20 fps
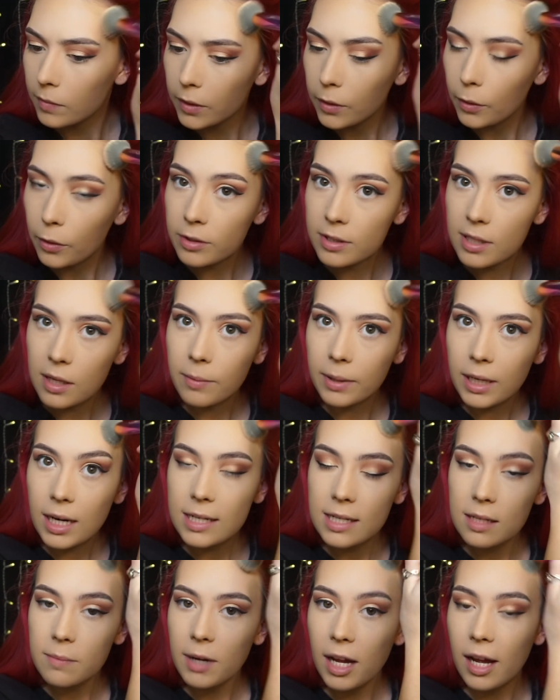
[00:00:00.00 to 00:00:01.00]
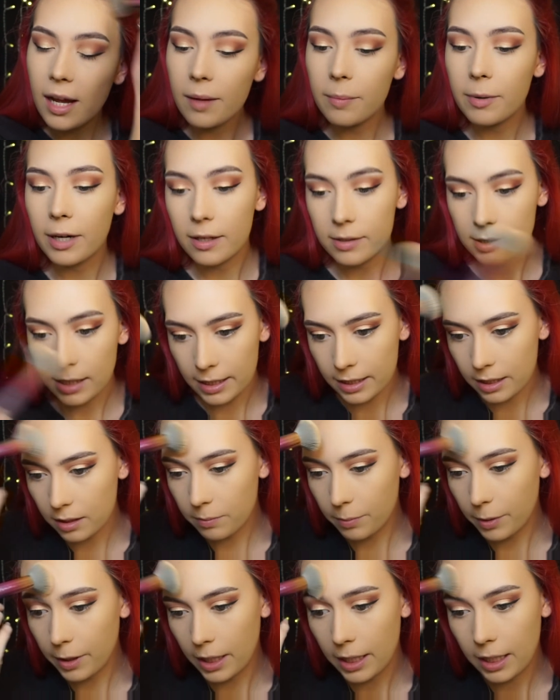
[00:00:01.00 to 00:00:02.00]
Also, when I did my eyebrows, I
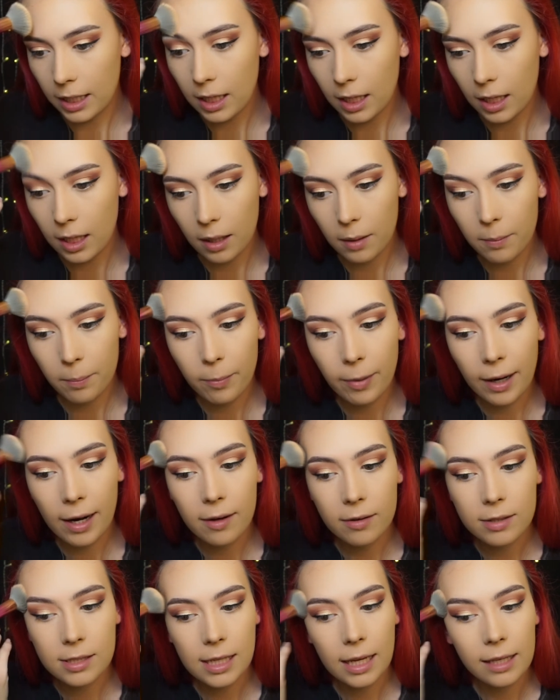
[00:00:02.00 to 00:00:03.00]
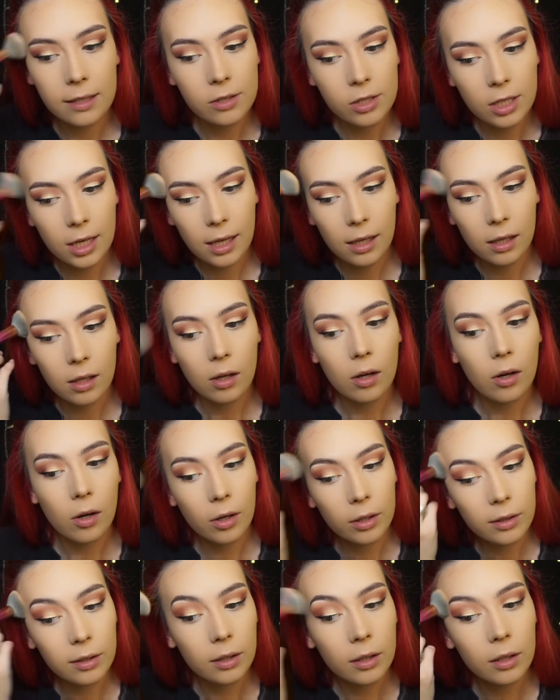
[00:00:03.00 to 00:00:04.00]
didn't put any brow setting gel
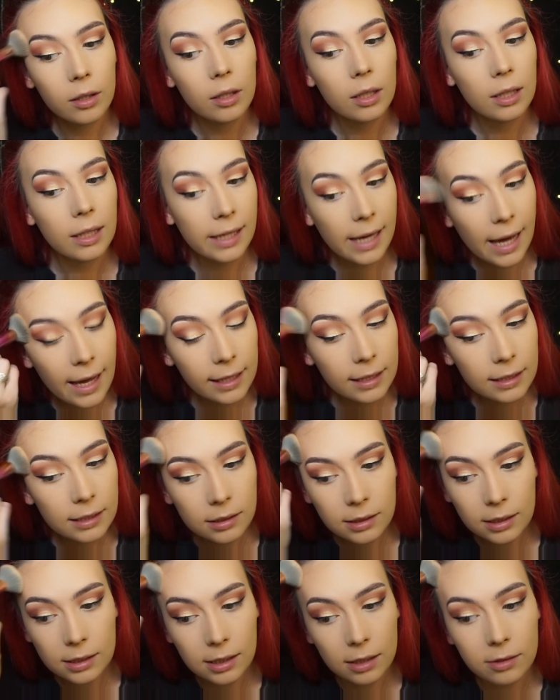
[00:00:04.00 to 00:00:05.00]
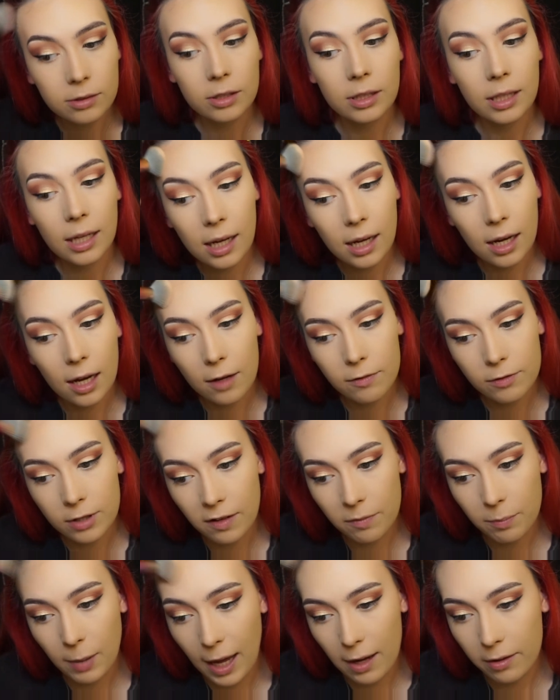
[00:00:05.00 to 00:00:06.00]
on yet, because I'll do that after
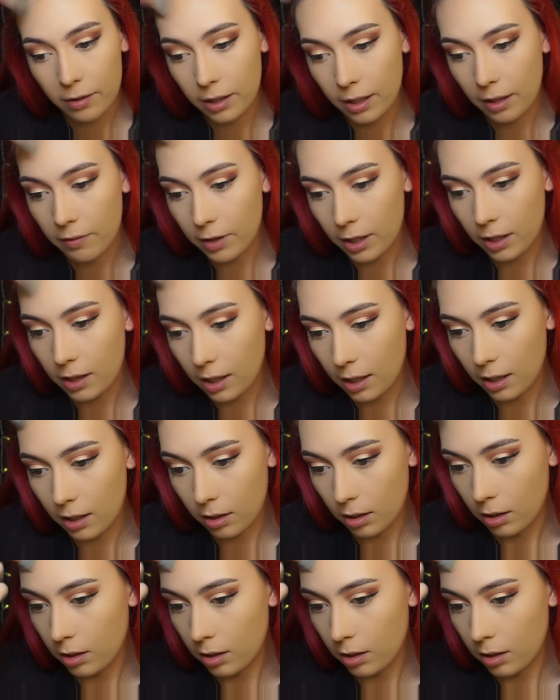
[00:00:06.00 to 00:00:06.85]
I've powdered everything.